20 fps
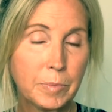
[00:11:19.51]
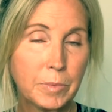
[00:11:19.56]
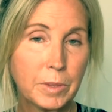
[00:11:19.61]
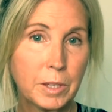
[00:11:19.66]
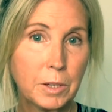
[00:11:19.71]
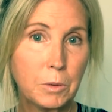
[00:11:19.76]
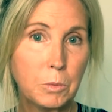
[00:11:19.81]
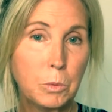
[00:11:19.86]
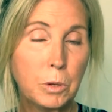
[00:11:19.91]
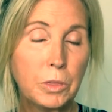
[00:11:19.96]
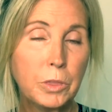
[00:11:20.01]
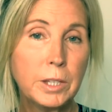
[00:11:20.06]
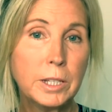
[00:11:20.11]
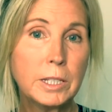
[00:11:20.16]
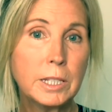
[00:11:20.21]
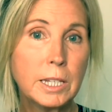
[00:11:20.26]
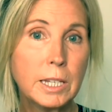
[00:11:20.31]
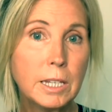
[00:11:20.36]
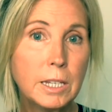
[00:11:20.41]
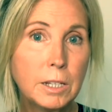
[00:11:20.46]
with these
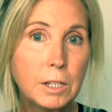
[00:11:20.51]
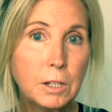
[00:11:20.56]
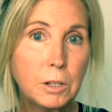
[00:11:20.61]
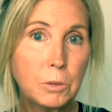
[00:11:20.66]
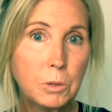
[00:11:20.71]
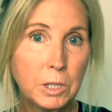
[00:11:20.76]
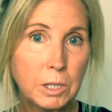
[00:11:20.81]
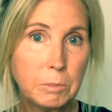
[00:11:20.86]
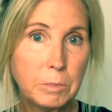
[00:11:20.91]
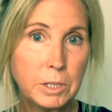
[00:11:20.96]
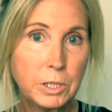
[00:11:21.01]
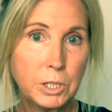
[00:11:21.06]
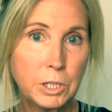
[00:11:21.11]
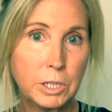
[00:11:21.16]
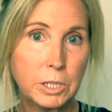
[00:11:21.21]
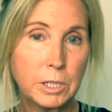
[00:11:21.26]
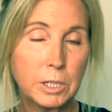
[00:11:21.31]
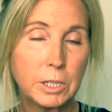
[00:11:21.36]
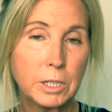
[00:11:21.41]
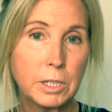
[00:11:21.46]
ego
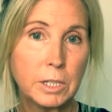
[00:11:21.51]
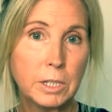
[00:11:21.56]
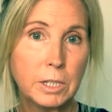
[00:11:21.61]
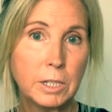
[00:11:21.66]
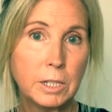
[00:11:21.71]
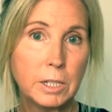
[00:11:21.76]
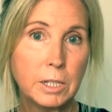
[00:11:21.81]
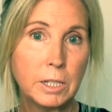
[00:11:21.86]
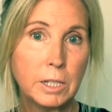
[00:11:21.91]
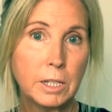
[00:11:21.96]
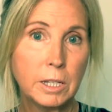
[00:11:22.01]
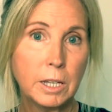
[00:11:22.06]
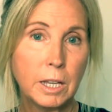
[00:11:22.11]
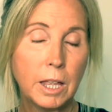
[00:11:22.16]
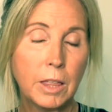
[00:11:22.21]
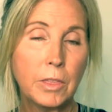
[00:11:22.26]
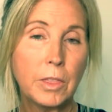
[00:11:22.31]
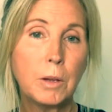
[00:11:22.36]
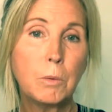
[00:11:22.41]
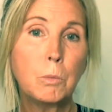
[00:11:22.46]
images,
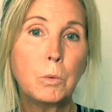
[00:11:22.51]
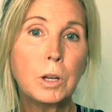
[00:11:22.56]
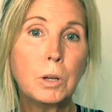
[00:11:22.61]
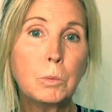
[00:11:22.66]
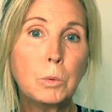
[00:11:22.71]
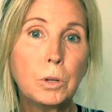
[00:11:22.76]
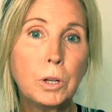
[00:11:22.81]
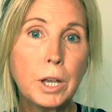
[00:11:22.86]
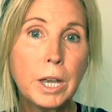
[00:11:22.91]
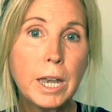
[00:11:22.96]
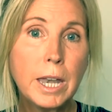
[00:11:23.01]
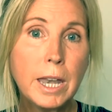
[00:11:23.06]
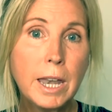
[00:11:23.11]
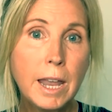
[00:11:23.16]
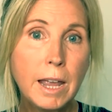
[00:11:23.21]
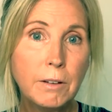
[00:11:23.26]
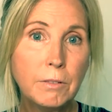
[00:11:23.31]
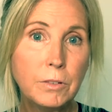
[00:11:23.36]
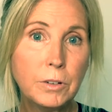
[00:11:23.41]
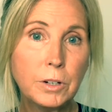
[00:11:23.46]
then we will
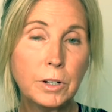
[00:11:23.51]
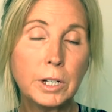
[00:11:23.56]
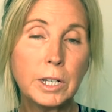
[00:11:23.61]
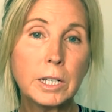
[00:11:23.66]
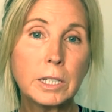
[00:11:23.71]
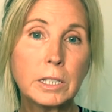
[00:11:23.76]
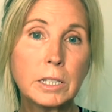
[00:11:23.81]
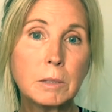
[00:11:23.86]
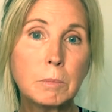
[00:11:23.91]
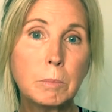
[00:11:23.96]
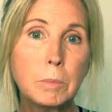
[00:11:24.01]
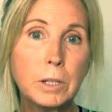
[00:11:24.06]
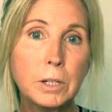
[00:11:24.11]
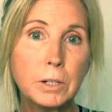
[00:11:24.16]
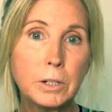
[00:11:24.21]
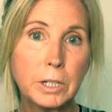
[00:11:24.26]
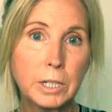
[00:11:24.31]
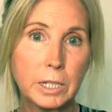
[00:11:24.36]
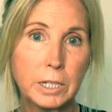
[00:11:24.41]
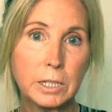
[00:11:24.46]
never
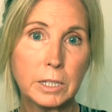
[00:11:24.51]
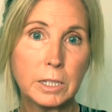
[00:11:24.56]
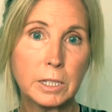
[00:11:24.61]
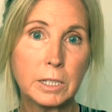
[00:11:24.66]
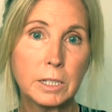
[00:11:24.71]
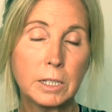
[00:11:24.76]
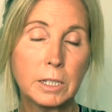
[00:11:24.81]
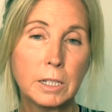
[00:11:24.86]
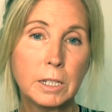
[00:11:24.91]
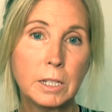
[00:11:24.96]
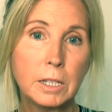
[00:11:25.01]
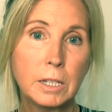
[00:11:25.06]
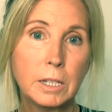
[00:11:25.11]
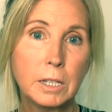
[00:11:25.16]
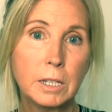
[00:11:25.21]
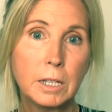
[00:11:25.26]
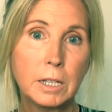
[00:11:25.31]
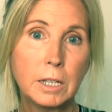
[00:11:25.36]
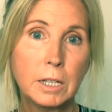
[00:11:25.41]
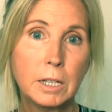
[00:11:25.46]
experience
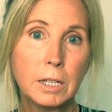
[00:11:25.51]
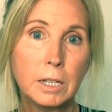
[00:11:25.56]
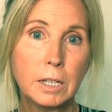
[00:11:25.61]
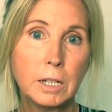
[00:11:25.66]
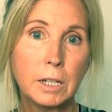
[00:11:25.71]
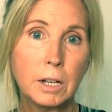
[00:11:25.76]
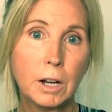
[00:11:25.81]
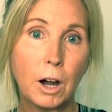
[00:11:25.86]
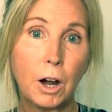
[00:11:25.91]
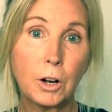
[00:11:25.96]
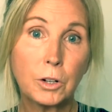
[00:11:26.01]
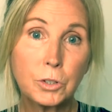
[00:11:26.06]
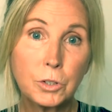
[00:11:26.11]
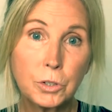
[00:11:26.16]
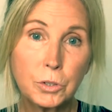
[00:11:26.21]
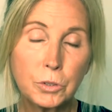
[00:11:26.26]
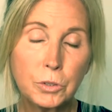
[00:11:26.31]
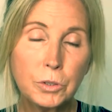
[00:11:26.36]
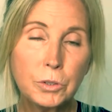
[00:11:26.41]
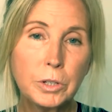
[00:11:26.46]
our
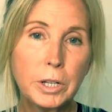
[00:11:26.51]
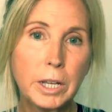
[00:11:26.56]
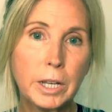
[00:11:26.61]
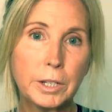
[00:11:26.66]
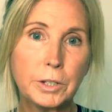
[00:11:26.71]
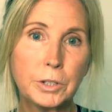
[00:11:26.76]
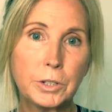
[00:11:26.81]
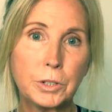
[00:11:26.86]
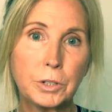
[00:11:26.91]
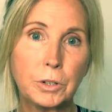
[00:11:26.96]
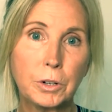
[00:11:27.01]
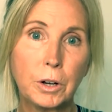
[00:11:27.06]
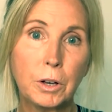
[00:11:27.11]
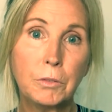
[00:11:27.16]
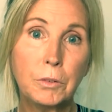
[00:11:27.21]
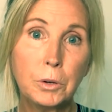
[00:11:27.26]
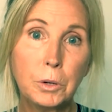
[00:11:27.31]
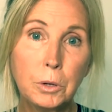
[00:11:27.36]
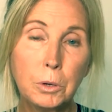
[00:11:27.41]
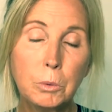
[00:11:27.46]
true nature of
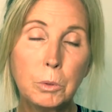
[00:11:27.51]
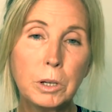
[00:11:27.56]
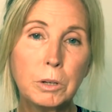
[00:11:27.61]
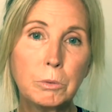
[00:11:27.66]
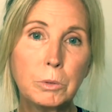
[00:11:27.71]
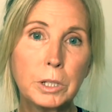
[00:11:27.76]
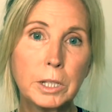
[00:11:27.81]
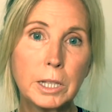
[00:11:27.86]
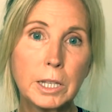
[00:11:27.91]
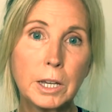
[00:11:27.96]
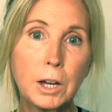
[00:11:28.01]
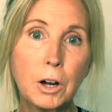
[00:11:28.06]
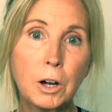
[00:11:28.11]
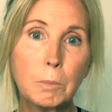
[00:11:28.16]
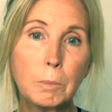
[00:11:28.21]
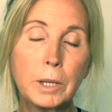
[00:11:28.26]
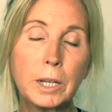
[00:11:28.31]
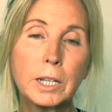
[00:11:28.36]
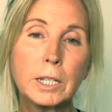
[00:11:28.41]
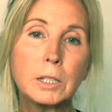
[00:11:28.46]
who we really are,
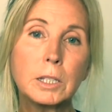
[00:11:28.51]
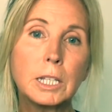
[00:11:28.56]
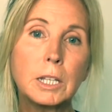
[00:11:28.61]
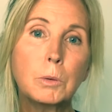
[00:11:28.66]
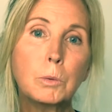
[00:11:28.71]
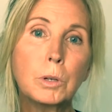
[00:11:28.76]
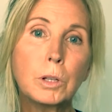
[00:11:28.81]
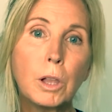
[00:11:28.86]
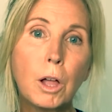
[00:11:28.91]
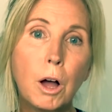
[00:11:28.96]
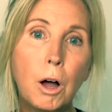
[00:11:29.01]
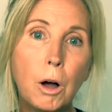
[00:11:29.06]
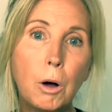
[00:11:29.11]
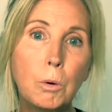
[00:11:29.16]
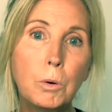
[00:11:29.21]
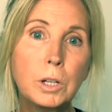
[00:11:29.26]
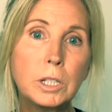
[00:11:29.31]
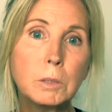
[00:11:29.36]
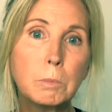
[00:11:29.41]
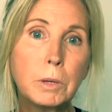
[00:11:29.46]
because it will
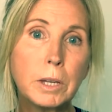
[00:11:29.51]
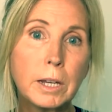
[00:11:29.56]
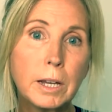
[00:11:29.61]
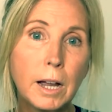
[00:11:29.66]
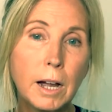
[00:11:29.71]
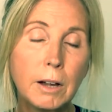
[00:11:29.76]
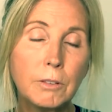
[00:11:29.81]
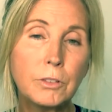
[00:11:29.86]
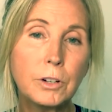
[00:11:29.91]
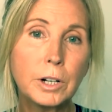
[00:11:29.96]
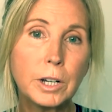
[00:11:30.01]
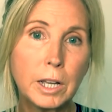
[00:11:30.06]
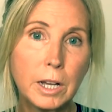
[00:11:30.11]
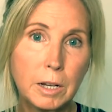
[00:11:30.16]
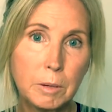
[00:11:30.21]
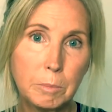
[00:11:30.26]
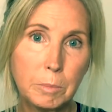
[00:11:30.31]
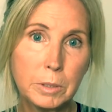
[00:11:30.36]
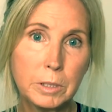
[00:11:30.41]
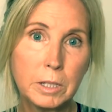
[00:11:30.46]
always be covered
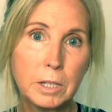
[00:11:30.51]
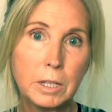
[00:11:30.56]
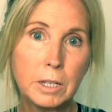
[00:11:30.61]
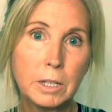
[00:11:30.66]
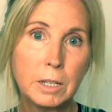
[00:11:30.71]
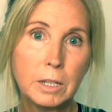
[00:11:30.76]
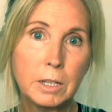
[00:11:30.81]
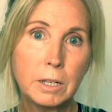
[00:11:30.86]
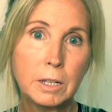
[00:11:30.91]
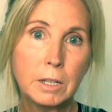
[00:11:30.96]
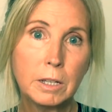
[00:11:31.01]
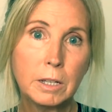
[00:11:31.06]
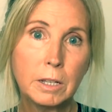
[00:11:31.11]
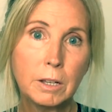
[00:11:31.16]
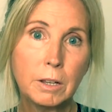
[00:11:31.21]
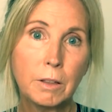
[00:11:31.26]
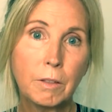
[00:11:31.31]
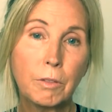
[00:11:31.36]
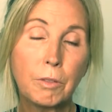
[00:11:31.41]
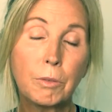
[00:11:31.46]
up
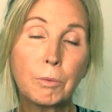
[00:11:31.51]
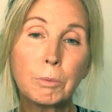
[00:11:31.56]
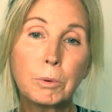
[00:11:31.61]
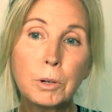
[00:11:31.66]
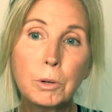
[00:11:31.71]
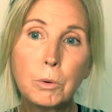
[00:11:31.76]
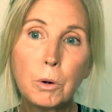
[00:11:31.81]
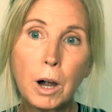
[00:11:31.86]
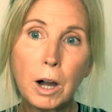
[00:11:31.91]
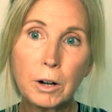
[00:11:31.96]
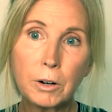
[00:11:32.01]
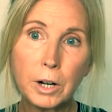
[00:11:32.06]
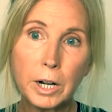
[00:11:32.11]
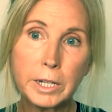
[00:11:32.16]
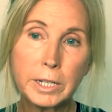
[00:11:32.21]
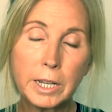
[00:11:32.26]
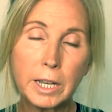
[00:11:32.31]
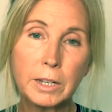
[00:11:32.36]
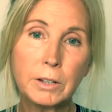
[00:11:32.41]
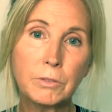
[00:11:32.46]
through our
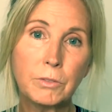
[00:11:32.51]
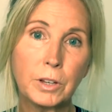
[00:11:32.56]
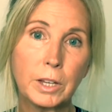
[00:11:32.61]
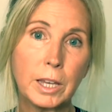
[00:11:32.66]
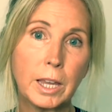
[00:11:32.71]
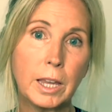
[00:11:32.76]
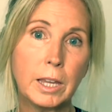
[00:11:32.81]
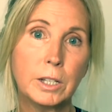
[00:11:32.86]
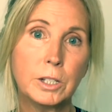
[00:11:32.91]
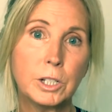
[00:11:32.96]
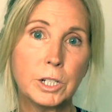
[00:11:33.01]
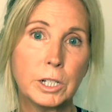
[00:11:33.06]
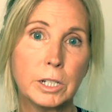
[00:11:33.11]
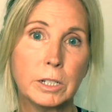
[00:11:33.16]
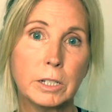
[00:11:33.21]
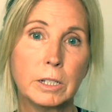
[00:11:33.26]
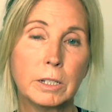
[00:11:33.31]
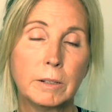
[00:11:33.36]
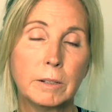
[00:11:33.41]
identification